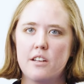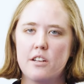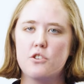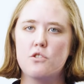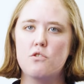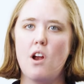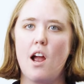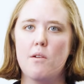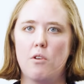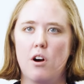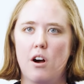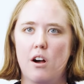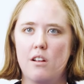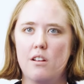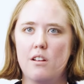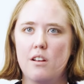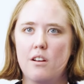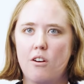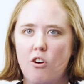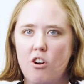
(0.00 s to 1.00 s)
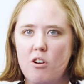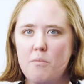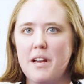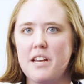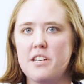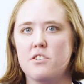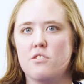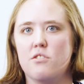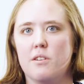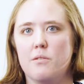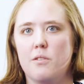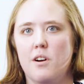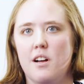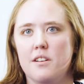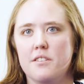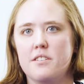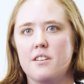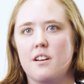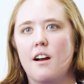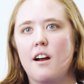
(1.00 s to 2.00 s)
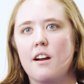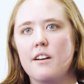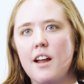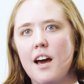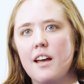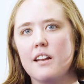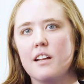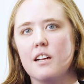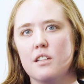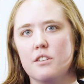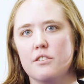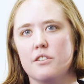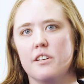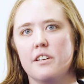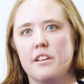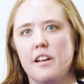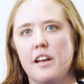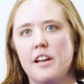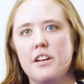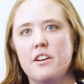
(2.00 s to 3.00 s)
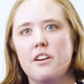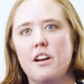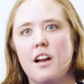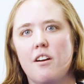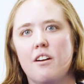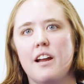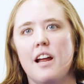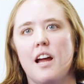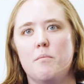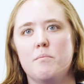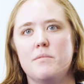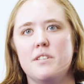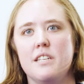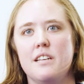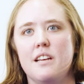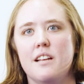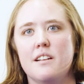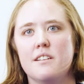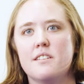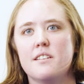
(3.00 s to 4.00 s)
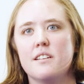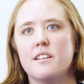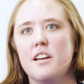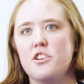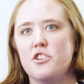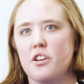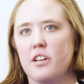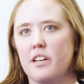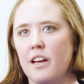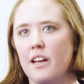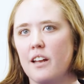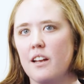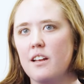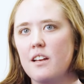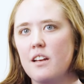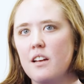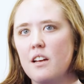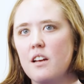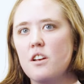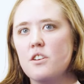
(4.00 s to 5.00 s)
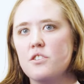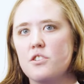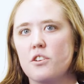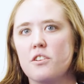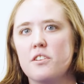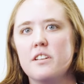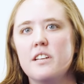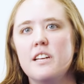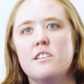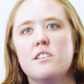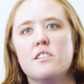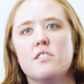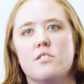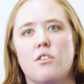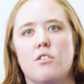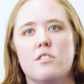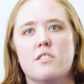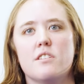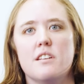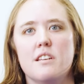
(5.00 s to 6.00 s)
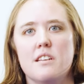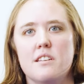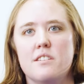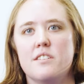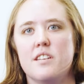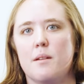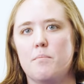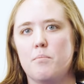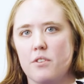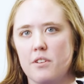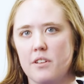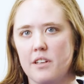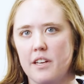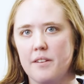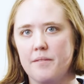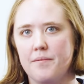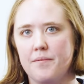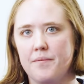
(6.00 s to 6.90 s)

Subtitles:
drywall, or masonry walls are not included in your Aeri MT installation kit, so you'll need to source these separately.